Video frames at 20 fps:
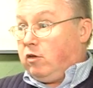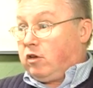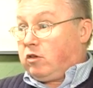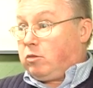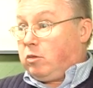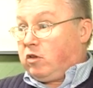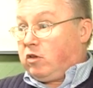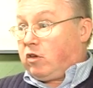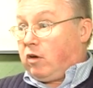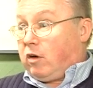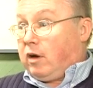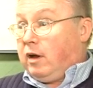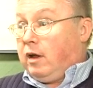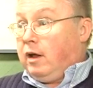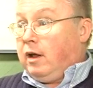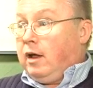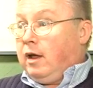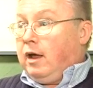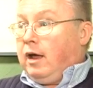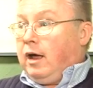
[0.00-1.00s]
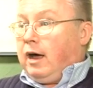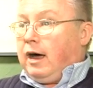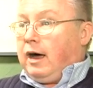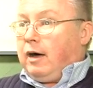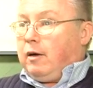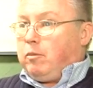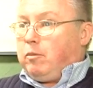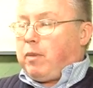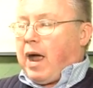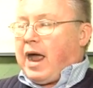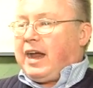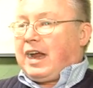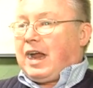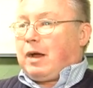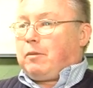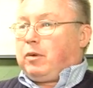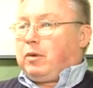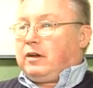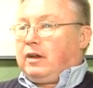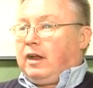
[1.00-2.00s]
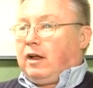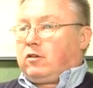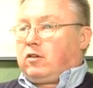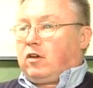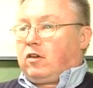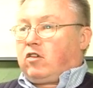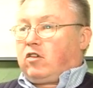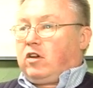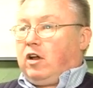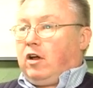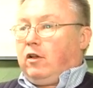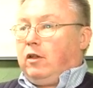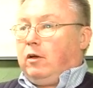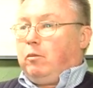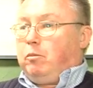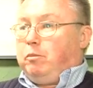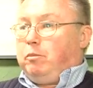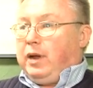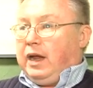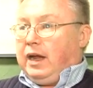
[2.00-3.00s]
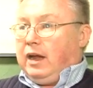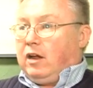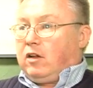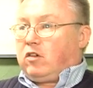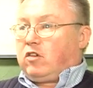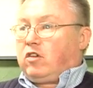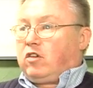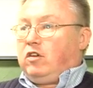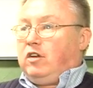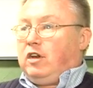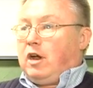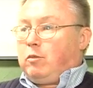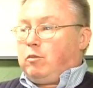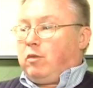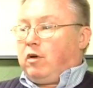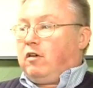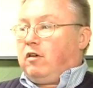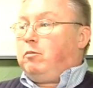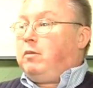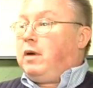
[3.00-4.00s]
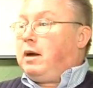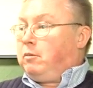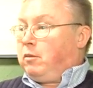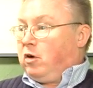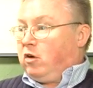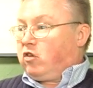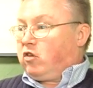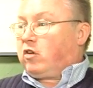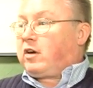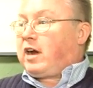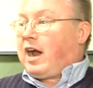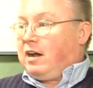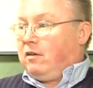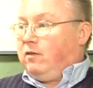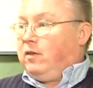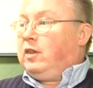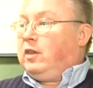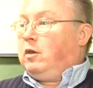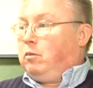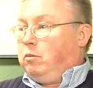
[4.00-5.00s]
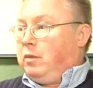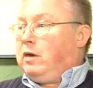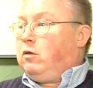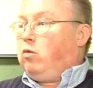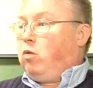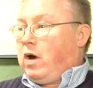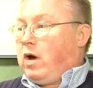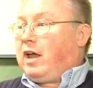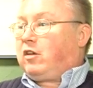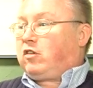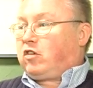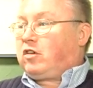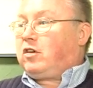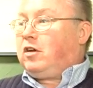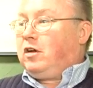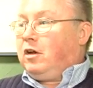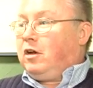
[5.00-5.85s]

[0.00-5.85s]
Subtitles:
Missouri. Pi Kappa Delta is still the biggest number of members are kind of in the Midwest.